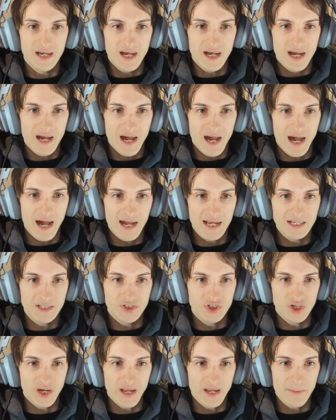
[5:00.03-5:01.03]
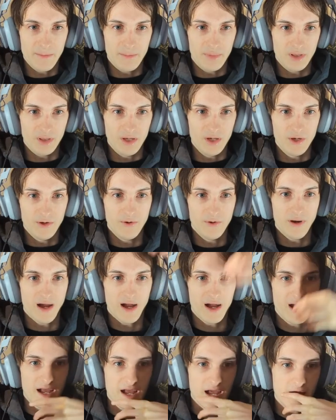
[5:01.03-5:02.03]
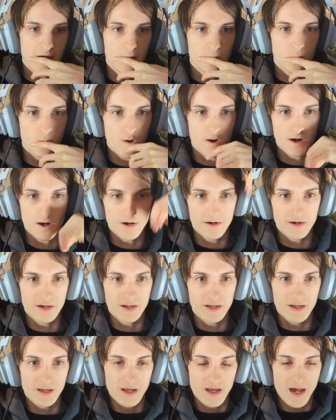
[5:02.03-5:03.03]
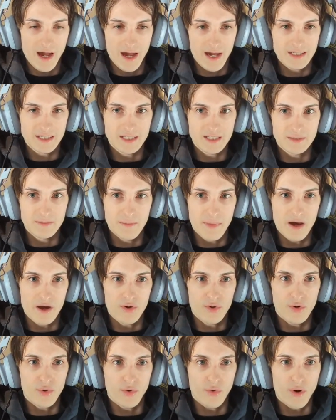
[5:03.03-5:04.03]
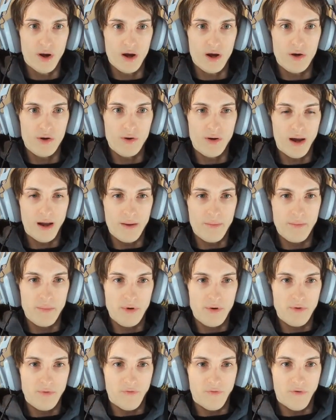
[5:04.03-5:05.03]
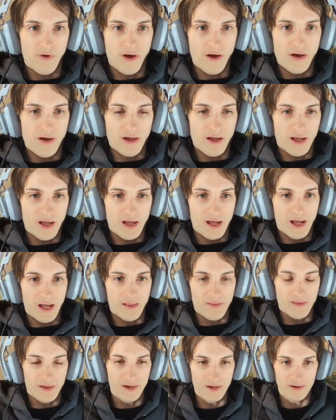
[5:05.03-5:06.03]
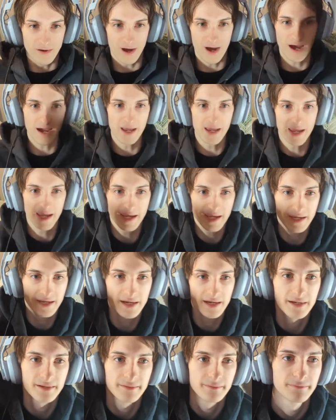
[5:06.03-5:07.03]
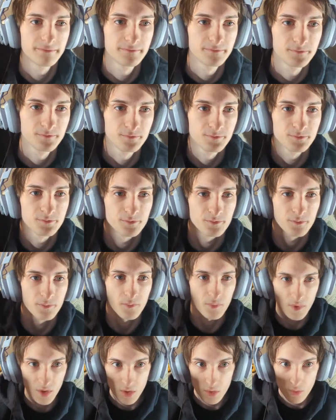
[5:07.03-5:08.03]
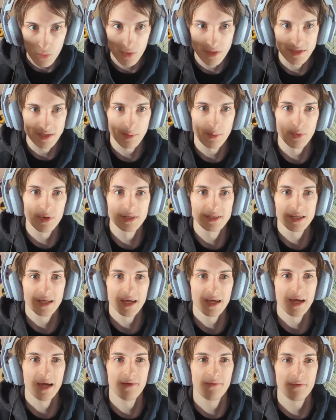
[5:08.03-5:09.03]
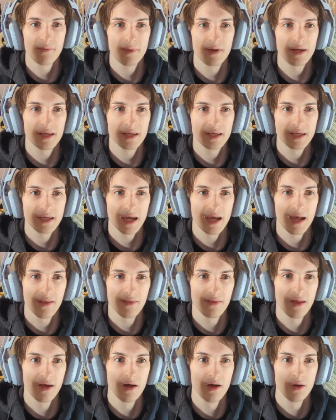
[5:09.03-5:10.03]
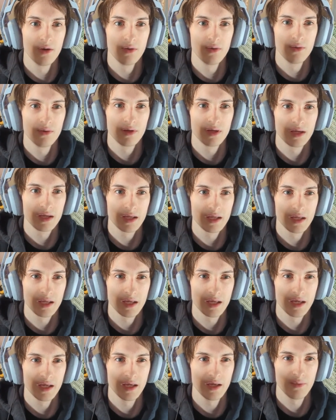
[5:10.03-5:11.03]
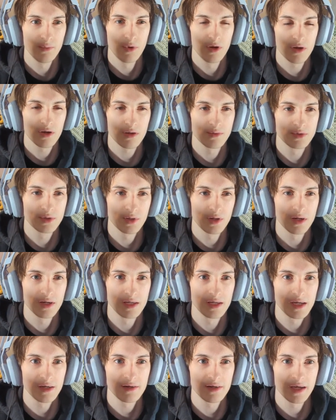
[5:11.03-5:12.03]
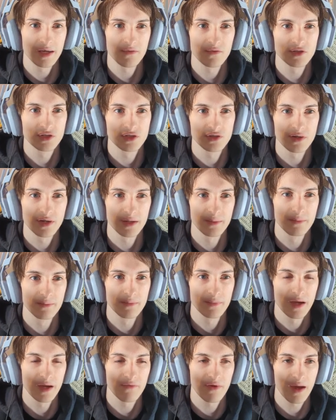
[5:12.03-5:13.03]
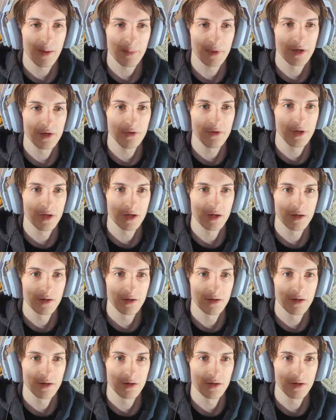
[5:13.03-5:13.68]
Hi, J Blue. Hi, Edward. Hi, Smell Grow. Hi, Moonfall. Hello. Hi, Ink. What's up? What's everybody? Hello, and welcome to our Dear Dev stream. Have a happy New Year.